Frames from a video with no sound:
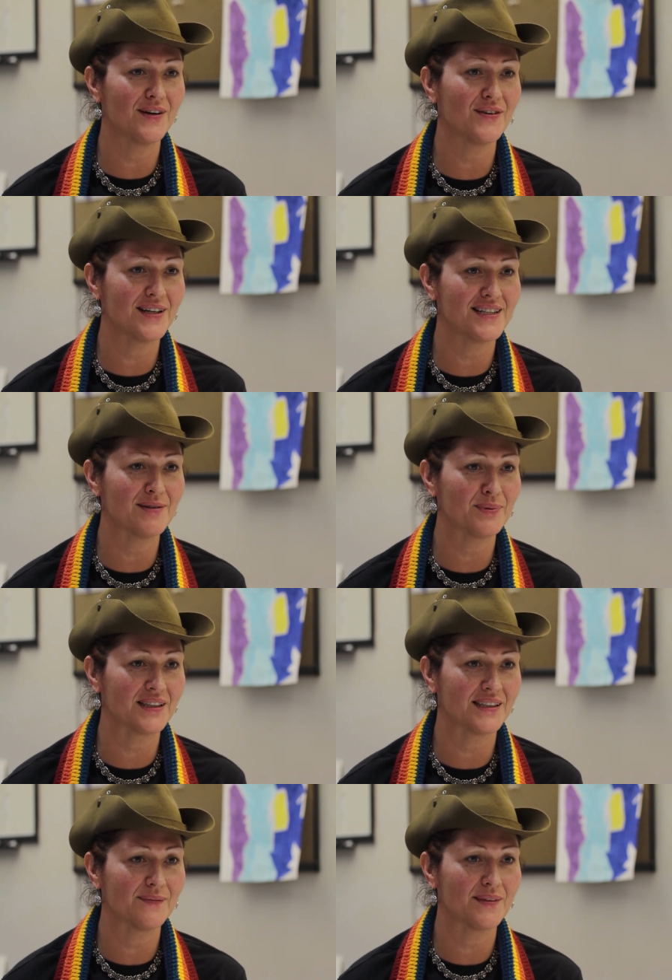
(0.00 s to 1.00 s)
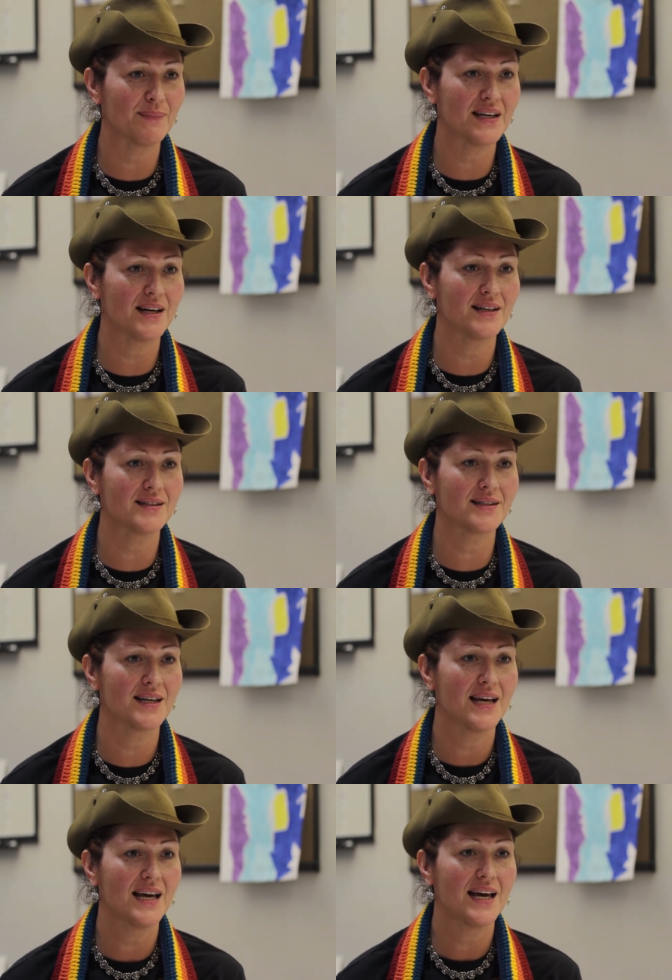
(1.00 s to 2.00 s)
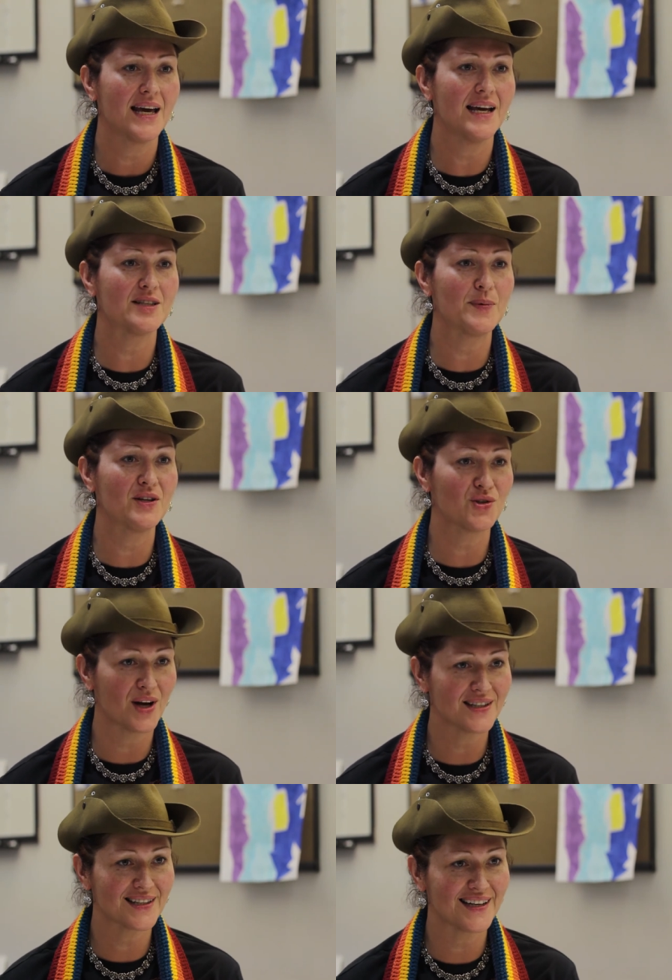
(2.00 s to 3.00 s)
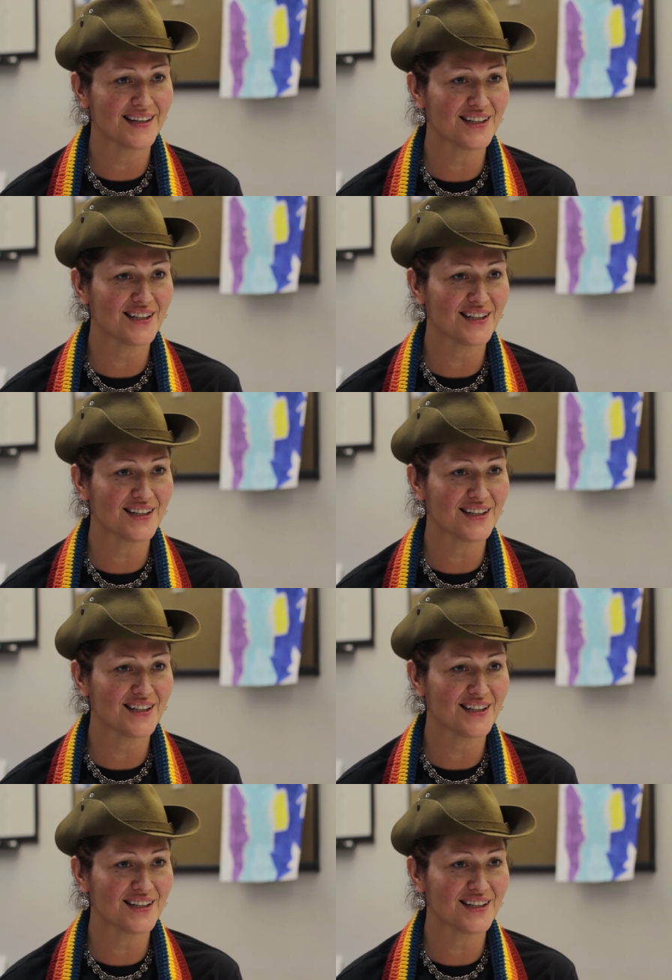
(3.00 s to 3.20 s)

very deeply because it's being translated